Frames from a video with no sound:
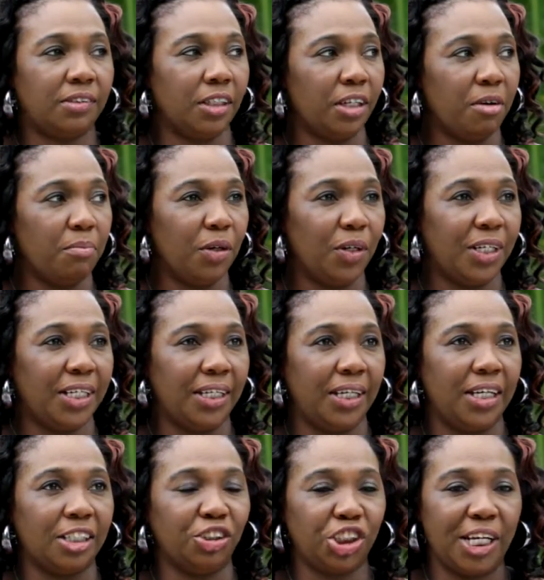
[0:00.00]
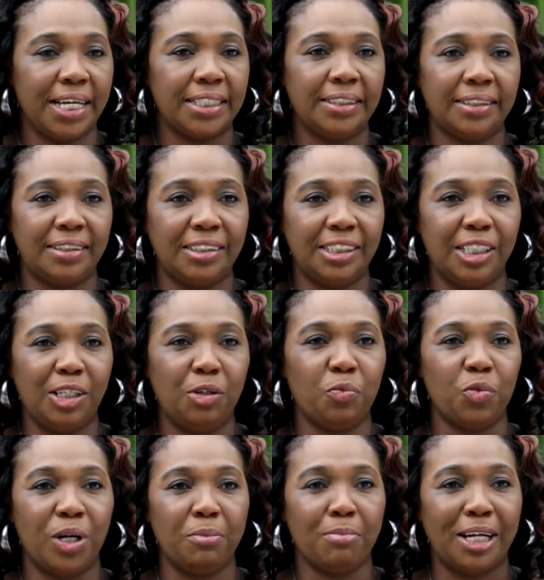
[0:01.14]
the community a chance to see
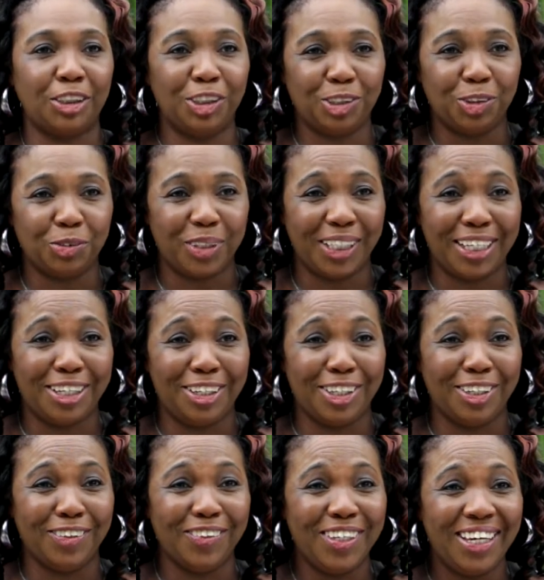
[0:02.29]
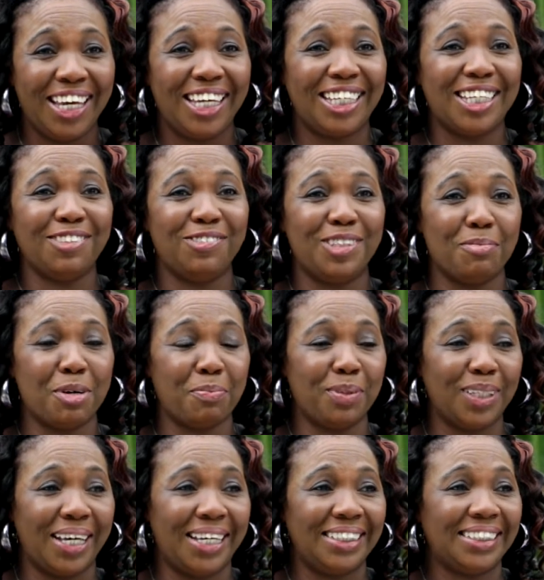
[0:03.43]
what my children can do. It gives them a
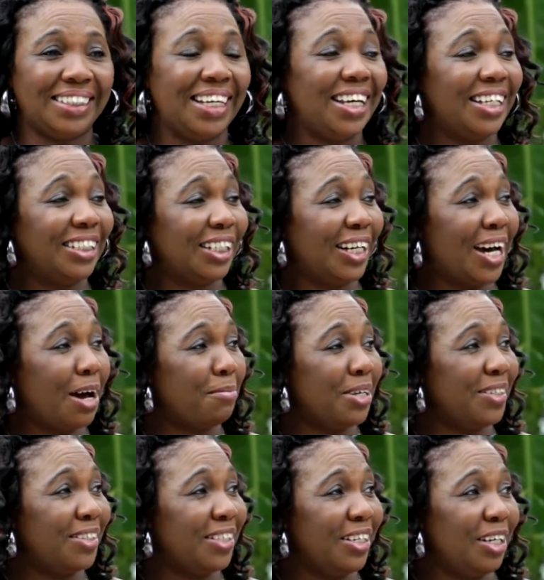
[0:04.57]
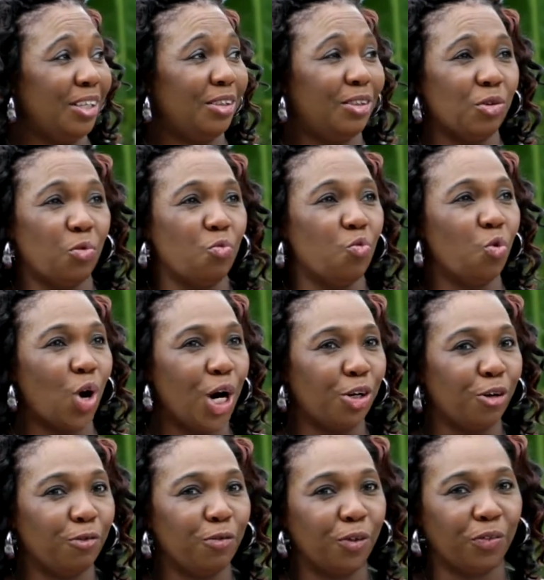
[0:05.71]
place to come and see the
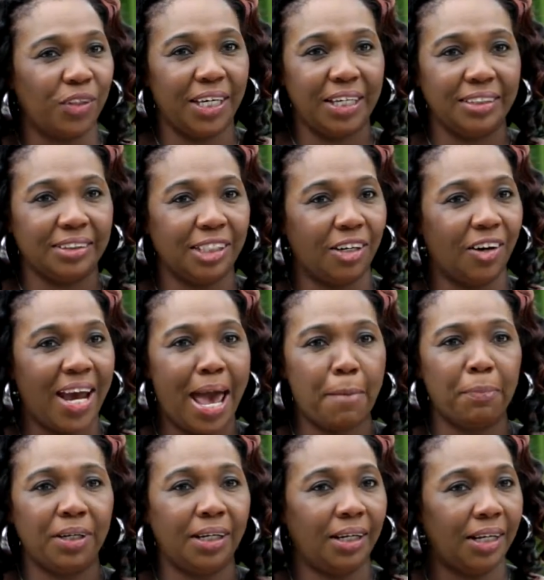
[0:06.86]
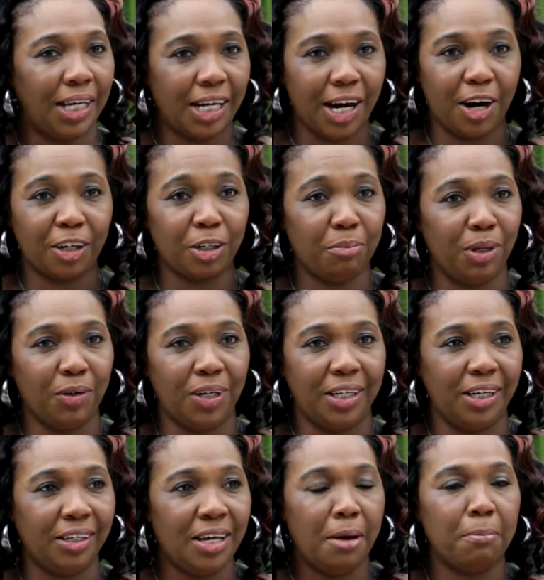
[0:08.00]
wonderful things that are happening in our
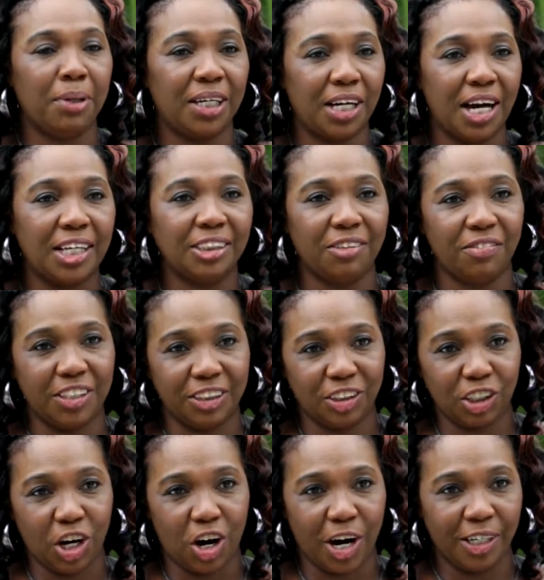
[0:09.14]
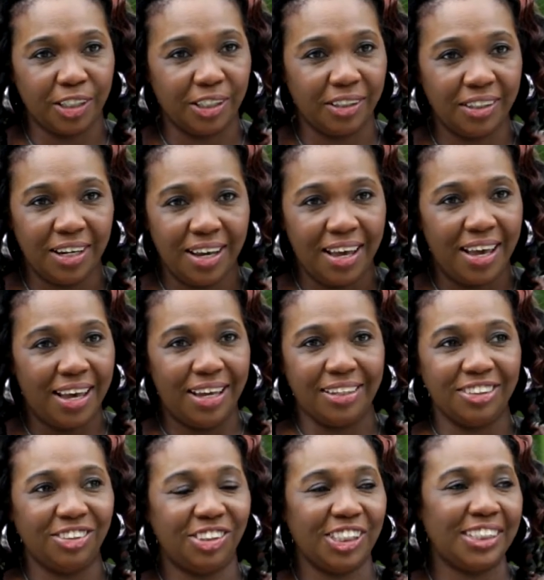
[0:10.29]
community because of this garden. And
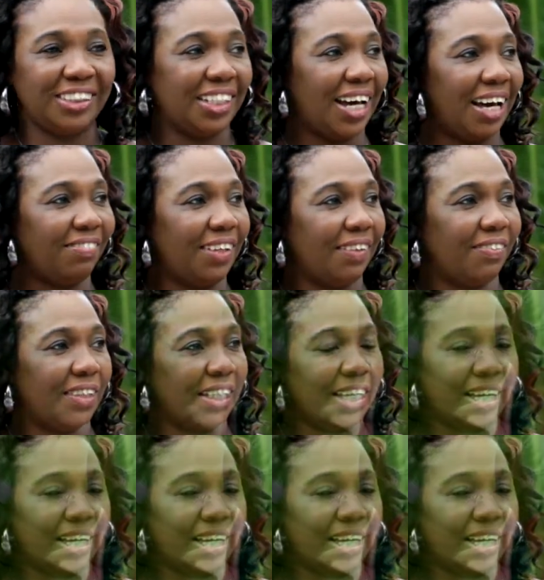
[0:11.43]
it's just not that the